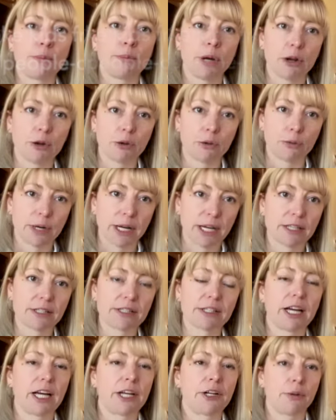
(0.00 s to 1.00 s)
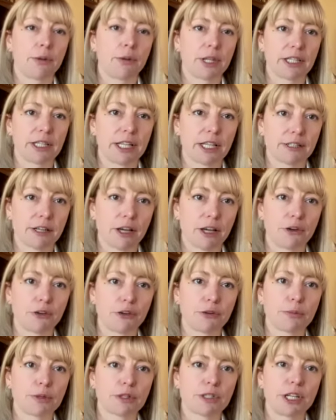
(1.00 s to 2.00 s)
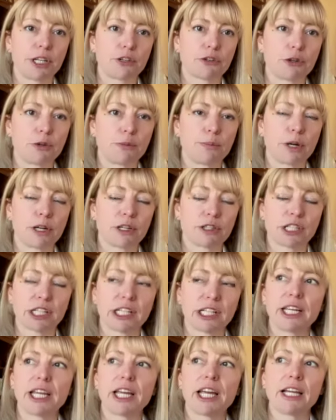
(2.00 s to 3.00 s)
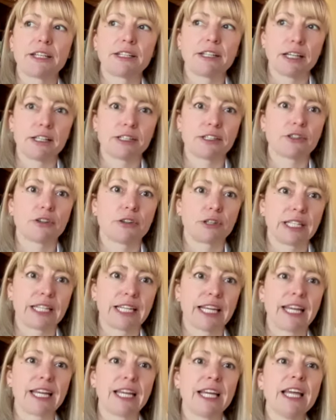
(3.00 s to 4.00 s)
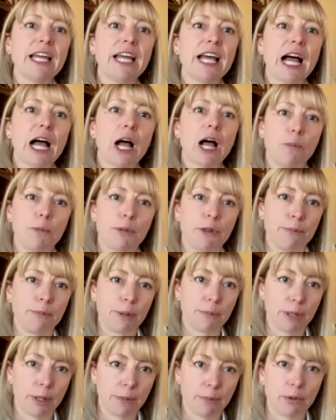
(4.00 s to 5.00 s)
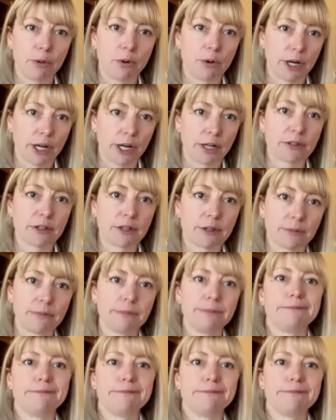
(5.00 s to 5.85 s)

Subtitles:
bottle raised. I don't think that's 100% true personally. It does certainly help them be people oriented.